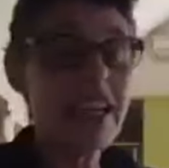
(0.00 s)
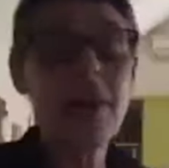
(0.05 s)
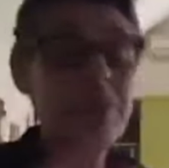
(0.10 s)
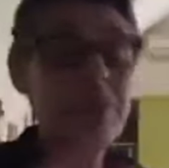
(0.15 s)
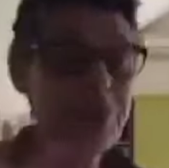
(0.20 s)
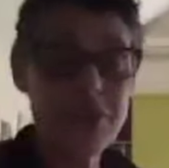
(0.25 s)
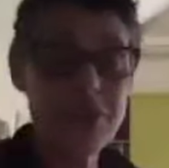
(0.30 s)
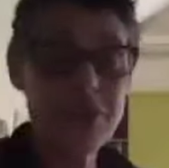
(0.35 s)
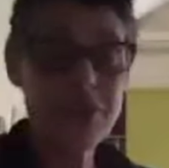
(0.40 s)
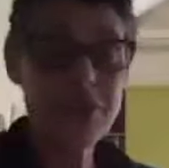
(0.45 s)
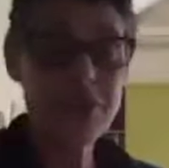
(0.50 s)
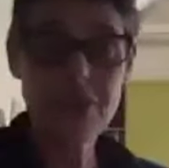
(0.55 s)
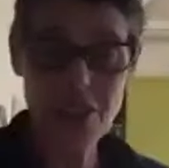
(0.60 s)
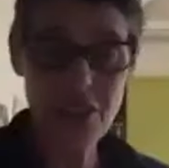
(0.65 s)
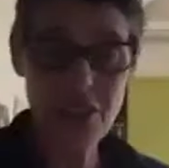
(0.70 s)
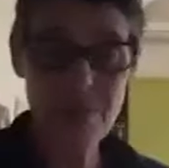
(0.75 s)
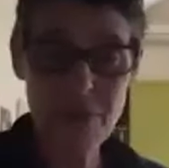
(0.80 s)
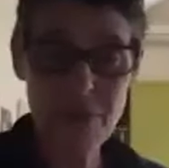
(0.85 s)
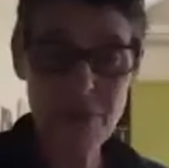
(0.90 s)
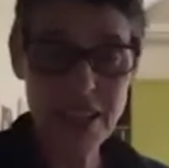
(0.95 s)

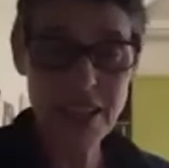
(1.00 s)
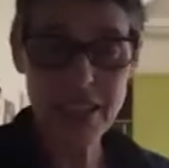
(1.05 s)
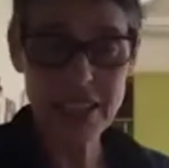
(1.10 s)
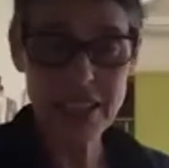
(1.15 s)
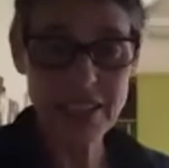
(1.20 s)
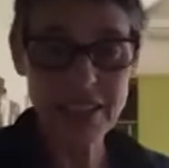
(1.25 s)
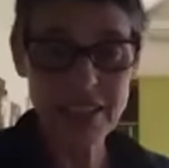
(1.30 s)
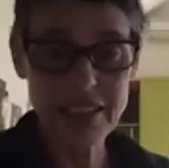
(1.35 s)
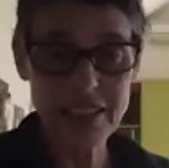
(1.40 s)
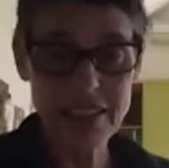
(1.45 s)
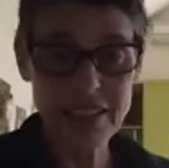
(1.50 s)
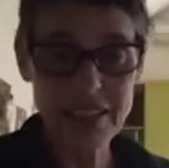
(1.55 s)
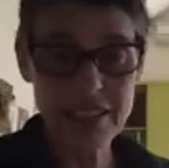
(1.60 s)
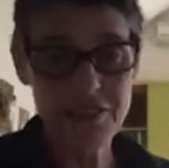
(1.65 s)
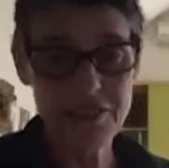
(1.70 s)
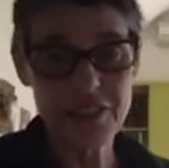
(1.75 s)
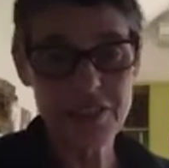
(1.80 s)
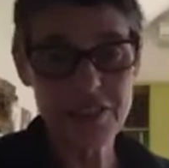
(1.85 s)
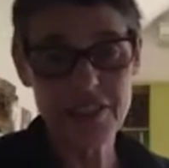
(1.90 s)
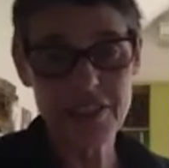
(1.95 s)
encompassed so many
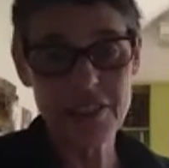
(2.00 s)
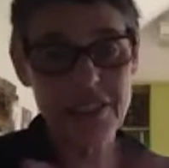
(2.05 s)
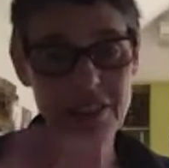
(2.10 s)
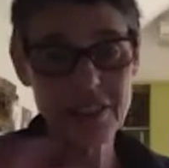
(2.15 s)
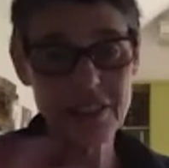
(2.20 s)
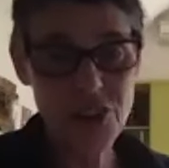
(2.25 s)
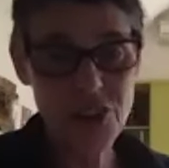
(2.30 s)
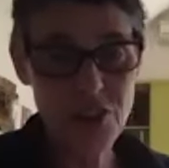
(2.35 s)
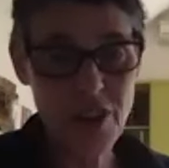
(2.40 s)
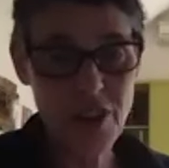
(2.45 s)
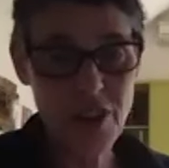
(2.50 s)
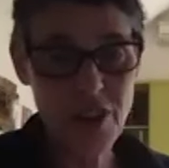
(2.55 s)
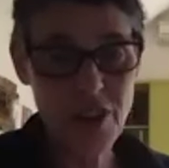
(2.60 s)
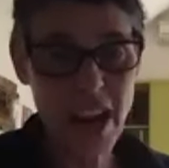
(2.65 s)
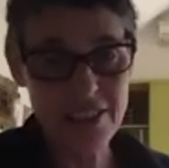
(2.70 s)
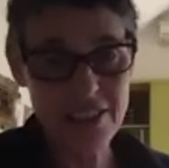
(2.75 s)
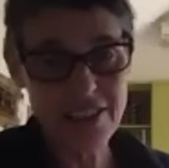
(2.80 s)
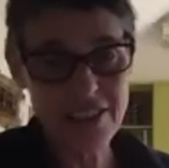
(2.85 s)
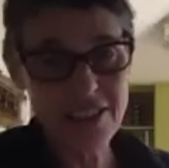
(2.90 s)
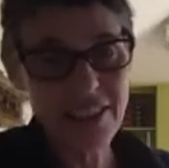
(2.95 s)
different
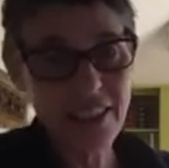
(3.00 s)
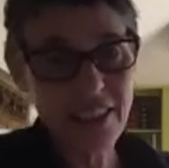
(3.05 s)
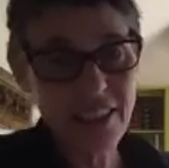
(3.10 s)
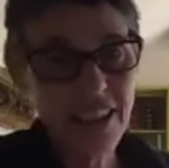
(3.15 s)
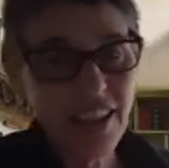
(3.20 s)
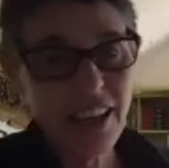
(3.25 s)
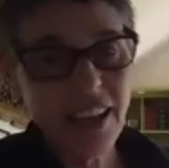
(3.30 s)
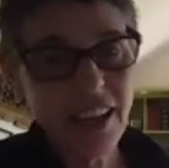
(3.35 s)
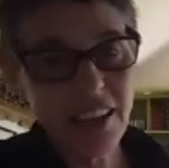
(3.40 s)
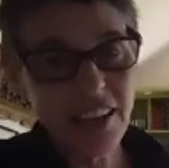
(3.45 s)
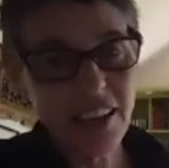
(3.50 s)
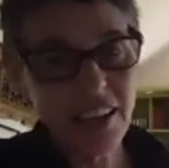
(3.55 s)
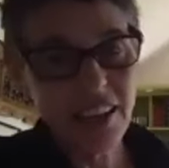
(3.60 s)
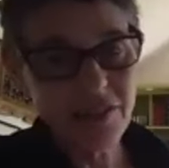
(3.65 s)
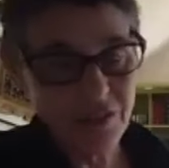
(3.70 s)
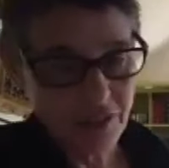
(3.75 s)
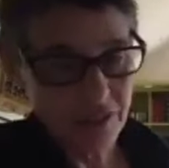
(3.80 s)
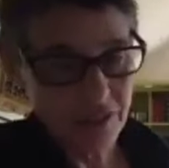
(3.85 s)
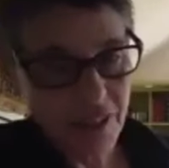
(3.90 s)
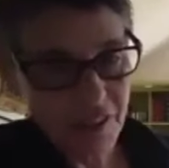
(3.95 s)
strands
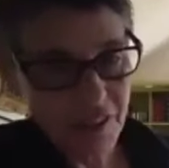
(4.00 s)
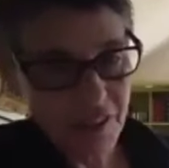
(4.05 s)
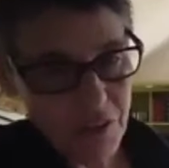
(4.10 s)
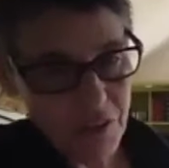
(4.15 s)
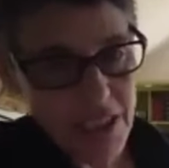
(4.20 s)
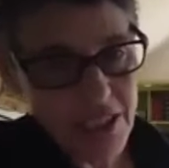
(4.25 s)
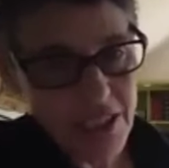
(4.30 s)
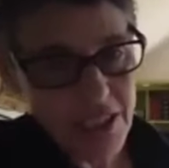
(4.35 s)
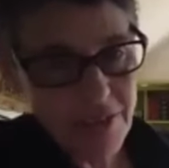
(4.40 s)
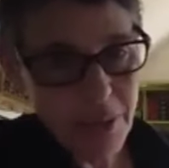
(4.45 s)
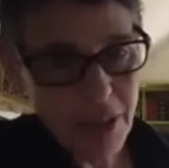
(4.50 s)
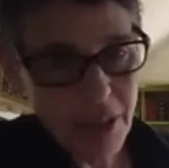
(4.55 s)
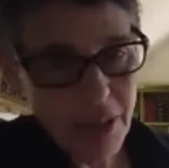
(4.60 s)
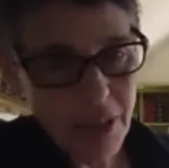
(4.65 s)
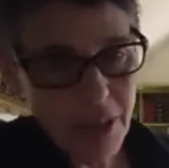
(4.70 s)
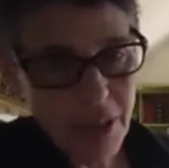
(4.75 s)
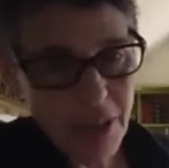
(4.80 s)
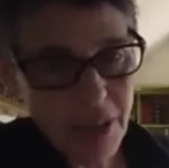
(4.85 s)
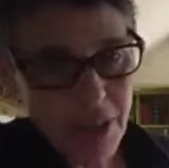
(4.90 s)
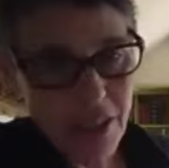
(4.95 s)
of different ways of
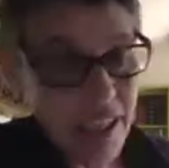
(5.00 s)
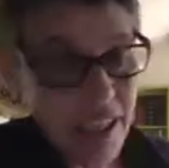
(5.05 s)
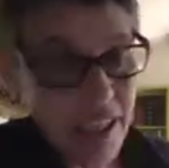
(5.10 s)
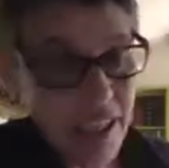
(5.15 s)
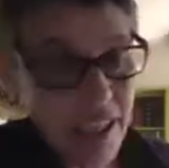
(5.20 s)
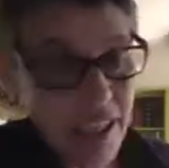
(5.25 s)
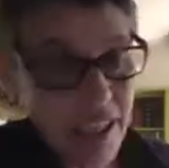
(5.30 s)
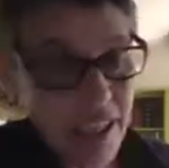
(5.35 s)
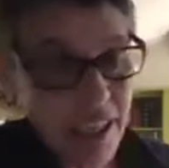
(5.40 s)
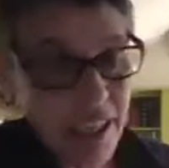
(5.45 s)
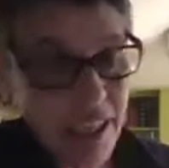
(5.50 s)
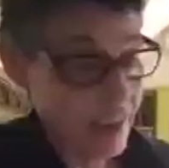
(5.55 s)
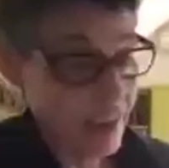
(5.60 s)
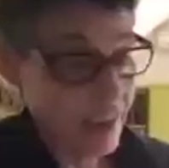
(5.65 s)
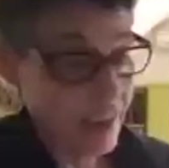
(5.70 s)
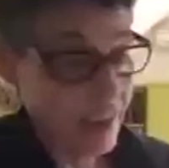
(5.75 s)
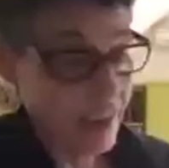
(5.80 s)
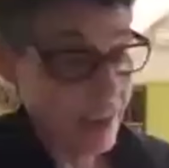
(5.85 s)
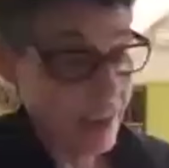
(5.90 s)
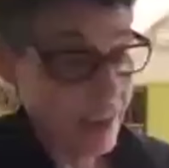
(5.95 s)
being creative. So, I
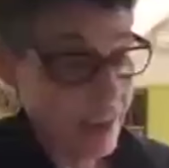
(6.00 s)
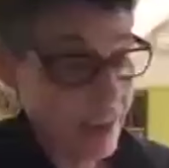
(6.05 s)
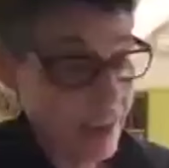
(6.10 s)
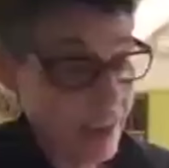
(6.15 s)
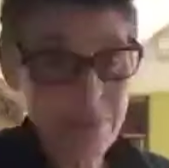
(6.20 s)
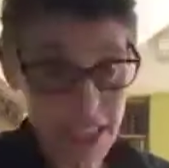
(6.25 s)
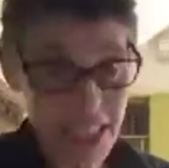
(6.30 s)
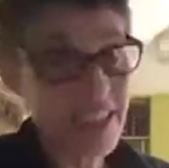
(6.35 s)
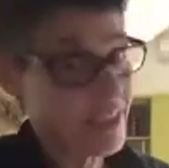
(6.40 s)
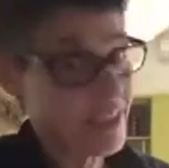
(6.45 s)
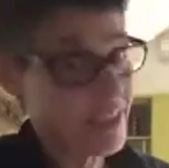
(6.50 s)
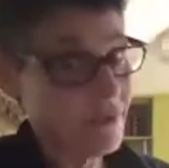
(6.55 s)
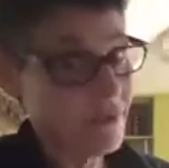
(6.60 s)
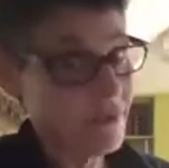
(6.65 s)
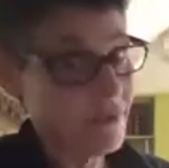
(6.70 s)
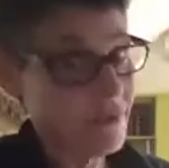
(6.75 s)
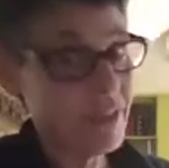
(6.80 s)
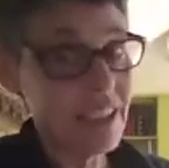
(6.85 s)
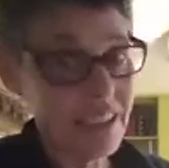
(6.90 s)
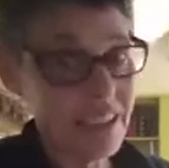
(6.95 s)
mean, hey,
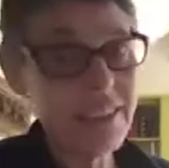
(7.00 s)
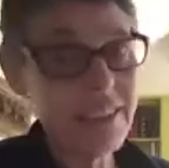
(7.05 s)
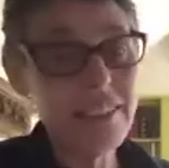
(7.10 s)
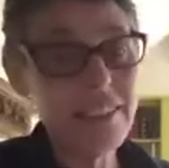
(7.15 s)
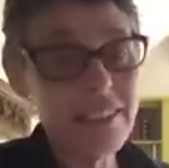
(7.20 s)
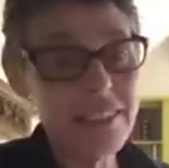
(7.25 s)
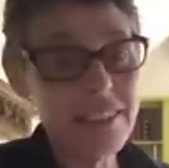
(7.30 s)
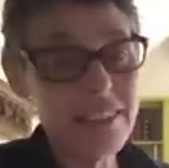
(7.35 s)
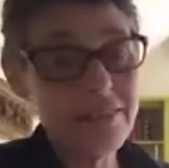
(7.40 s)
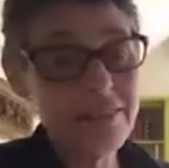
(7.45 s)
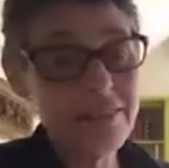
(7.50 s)
blessed, really.